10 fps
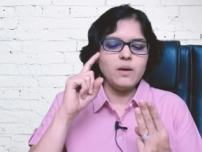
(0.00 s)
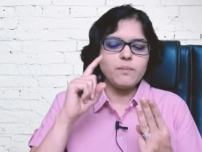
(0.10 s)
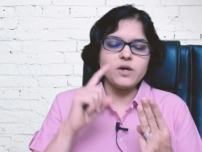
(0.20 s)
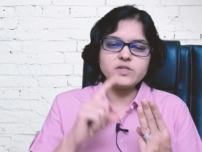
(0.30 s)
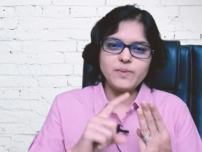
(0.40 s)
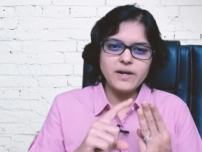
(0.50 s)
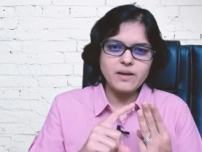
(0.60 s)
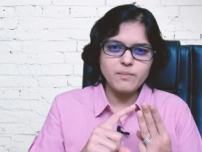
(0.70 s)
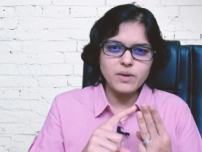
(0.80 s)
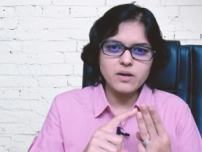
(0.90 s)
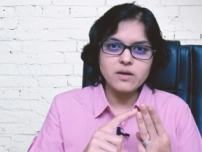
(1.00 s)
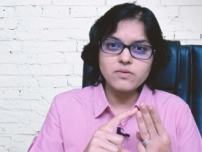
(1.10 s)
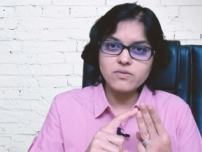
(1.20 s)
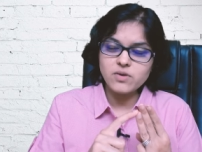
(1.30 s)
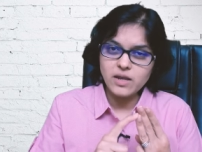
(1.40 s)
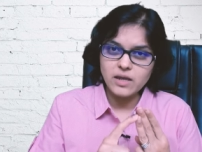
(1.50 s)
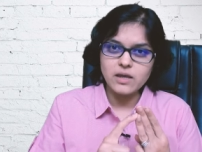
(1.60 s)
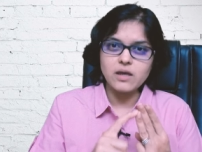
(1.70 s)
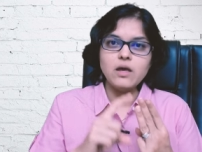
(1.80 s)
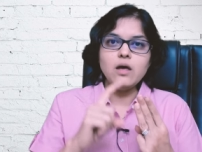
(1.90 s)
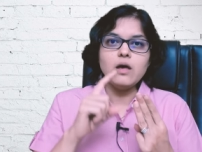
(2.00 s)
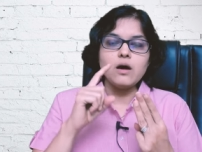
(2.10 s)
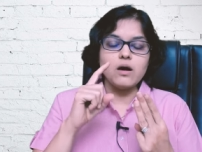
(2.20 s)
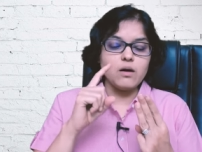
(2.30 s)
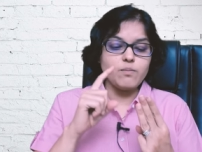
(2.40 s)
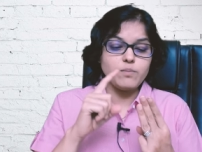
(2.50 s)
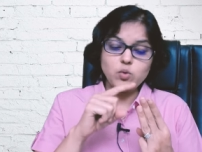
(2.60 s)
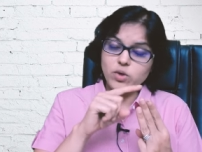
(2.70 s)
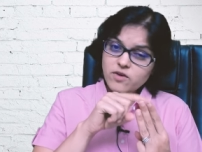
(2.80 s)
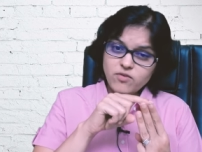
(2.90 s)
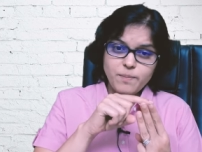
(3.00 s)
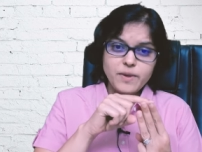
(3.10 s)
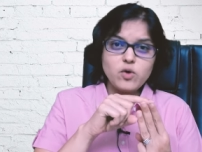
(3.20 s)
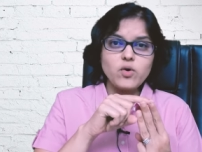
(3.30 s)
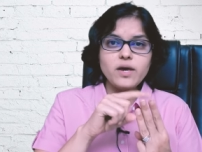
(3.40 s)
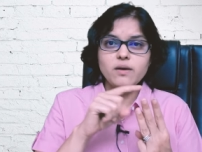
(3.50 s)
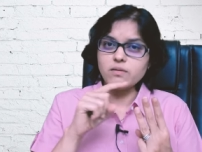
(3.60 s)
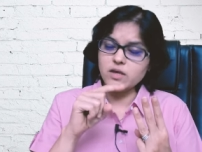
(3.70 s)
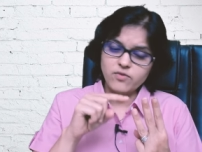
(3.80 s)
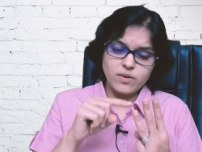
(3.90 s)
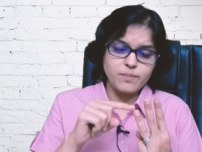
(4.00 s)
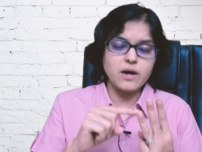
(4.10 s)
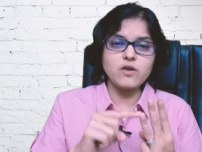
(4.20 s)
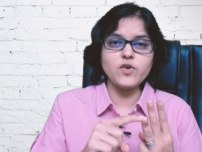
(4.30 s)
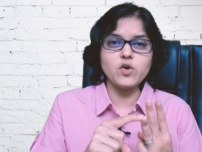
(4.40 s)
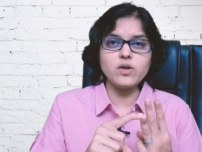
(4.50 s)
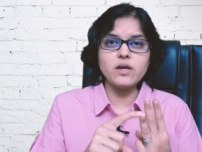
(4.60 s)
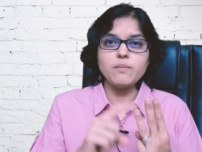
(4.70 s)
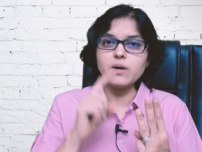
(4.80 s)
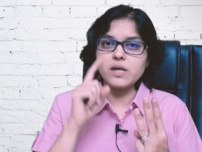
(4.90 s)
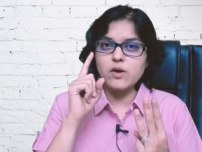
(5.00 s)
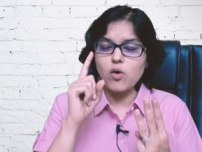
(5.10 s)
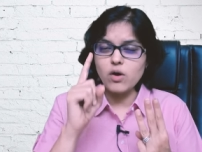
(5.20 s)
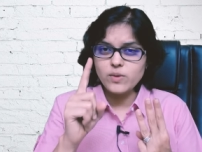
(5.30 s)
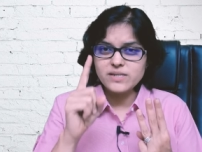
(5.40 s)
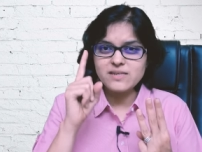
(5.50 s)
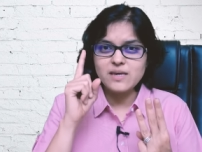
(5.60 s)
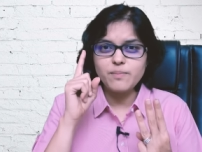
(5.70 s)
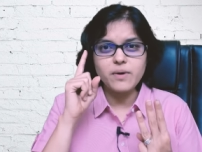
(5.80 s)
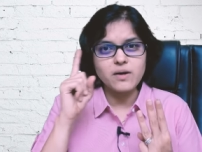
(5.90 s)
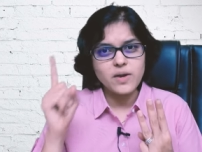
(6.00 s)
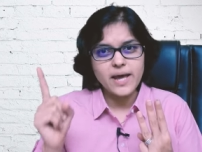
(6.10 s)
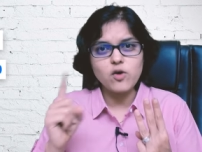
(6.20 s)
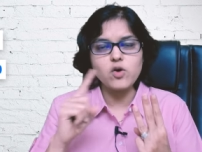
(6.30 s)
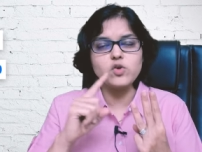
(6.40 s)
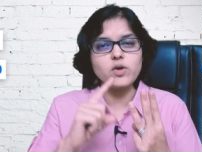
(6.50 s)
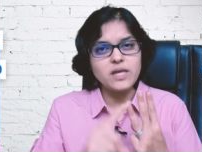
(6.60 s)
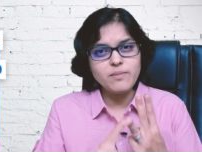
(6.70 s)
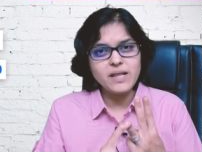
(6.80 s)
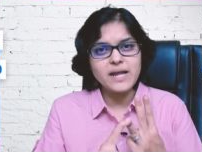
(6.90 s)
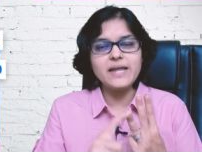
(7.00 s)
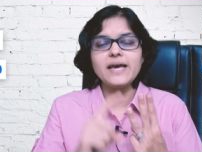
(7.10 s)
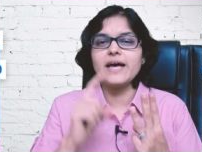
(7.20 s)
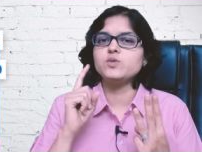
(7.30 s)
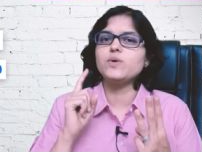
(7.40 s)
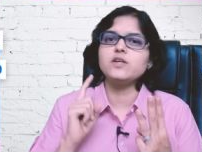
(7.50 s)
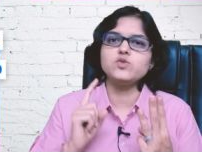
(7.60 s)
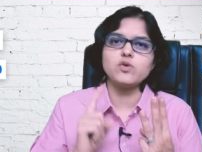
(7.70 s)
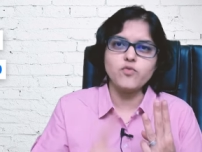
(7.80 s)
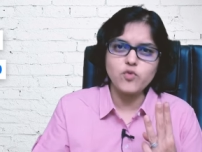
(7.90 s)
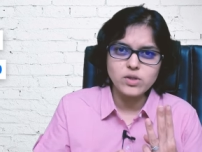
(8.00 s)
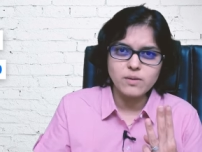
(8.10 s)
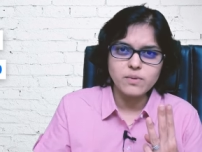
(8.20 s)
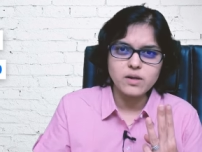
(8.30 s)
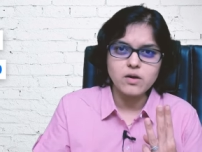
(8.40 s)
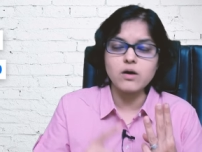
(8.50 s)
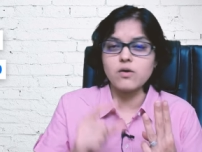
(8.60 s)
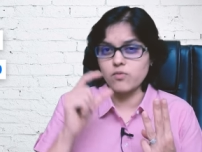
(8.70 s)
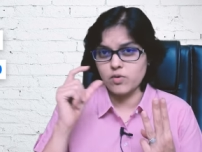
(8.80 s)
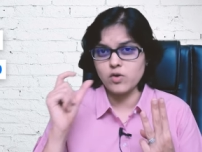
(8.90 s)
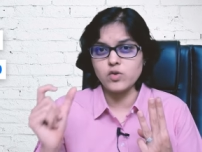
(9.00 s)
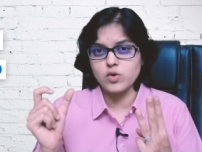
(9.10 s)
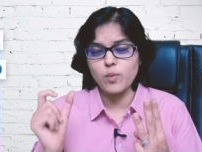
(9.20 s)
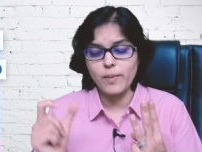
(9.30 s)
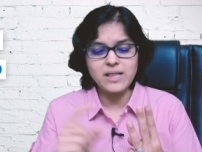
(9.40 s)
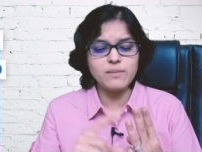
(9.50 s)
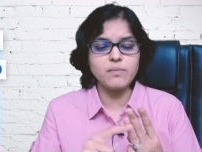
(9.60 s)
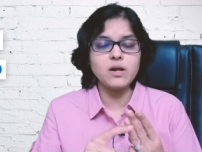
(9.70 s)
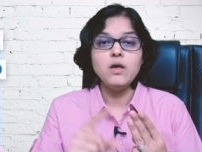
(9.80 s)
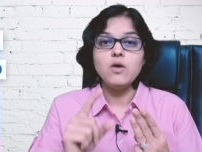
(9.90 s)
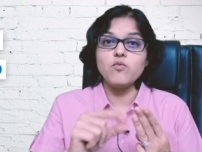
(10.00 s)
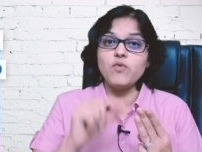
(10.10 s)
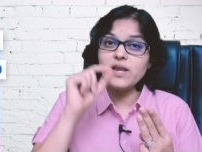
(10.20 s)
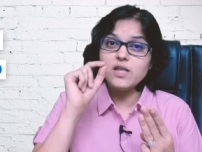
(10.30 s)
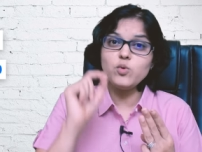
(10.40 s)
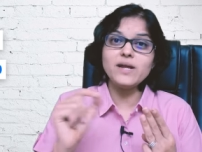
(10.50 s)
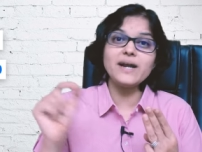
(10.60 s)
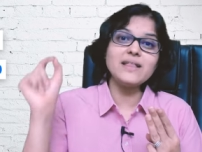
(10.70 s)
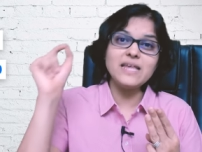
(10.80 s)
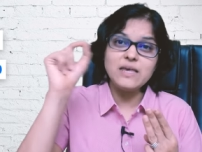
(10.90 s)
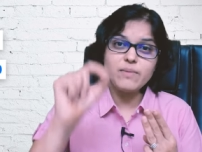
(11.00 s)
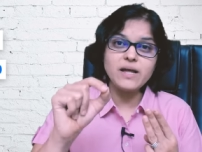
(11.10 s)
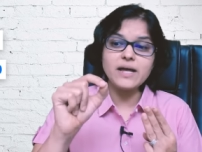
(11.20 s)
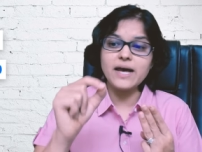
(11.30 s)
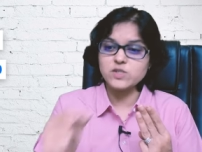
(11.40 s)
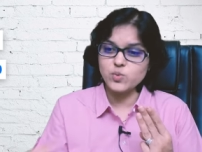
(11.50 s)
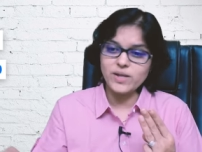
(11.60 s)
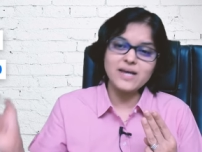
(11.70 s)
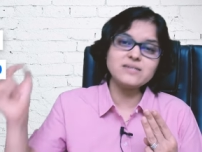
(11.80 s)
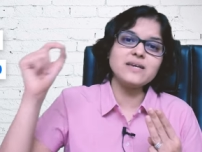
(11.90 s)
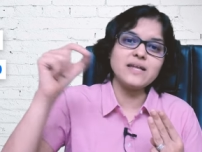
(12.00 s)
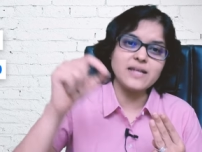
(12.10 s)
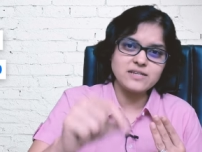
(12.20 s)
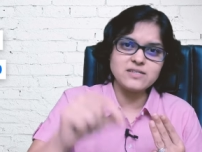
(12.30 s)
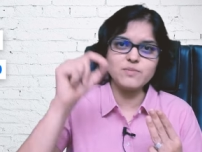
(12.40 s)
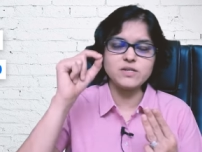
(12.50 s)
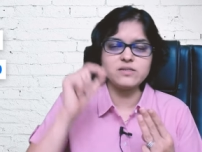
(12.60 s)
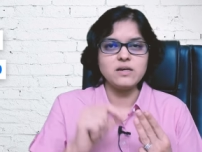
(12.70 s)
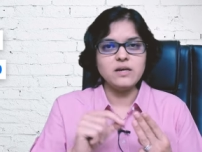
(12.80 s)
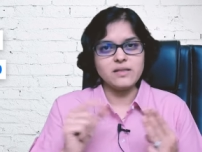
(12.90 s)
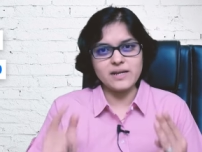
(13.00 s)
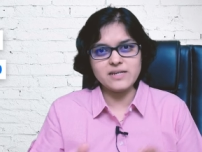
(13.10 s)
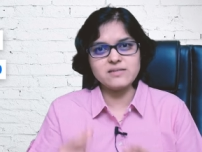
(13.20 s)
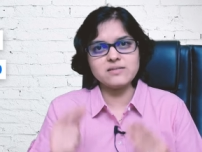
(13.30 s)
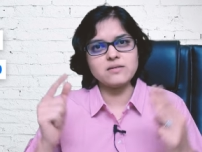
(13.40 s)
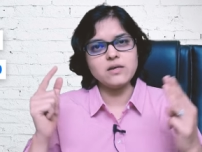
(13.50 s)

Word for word: Possibility number three, uh, you give a P O A, give a power of attorney, but always keep a track on your email I D as well as your phone number uh, or on your mobile number, wherein you will get an email as well as an S M S that yes,